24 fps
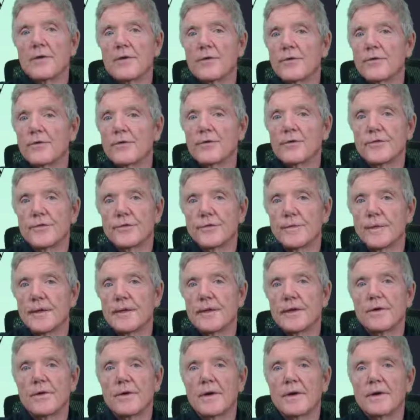goes
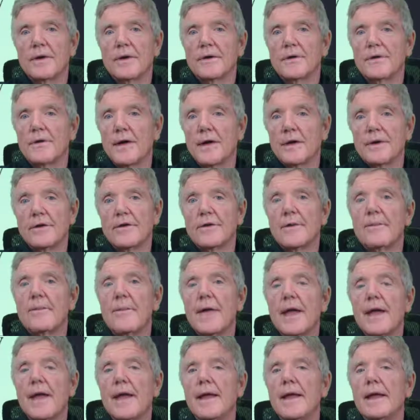under the
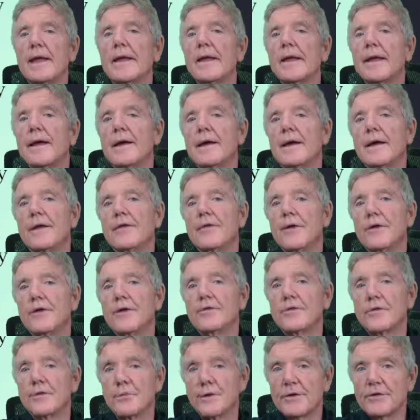bay, there
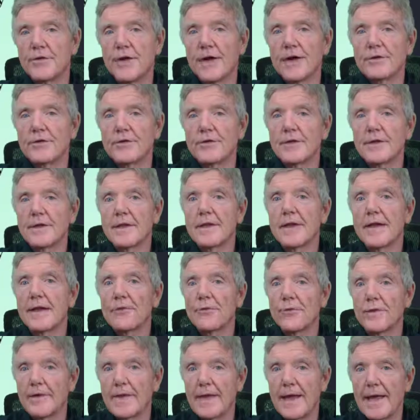is a projection
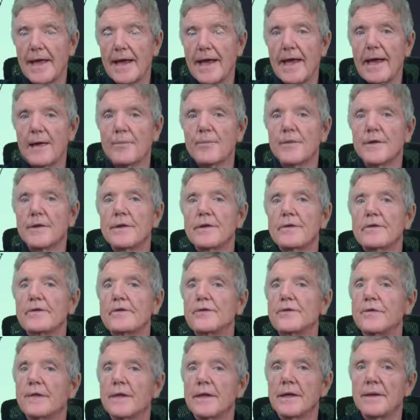that when that
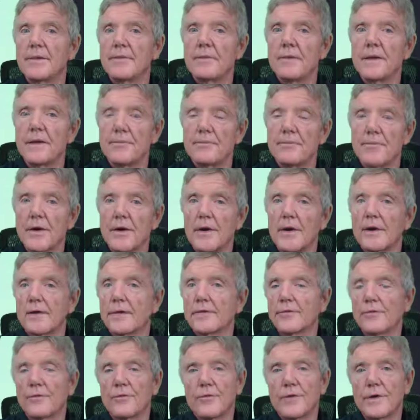happens, the
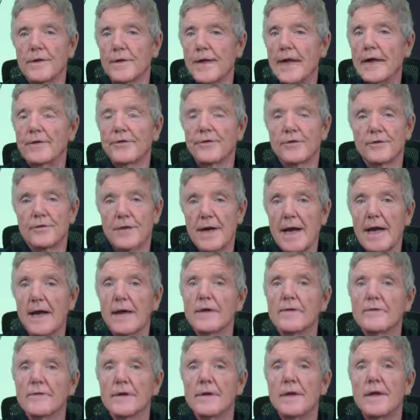BART will not
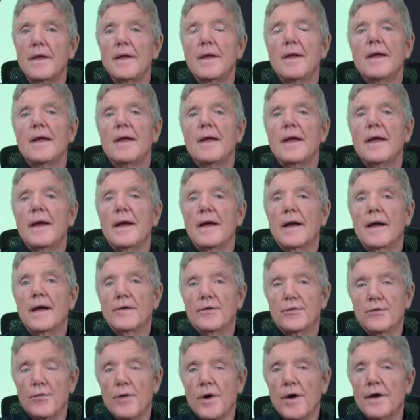survive
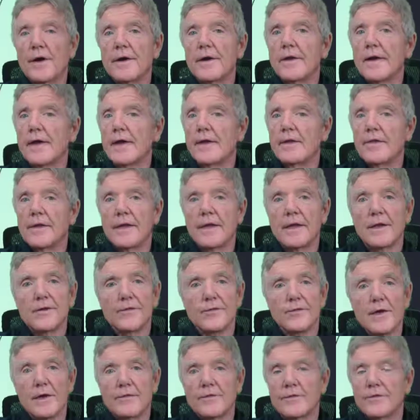underwater, and then
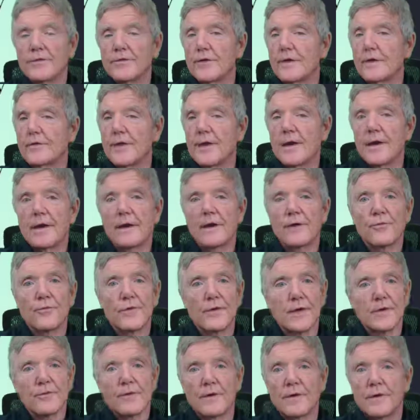whoever's there,
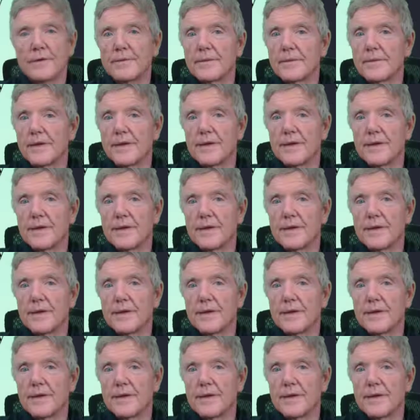whatever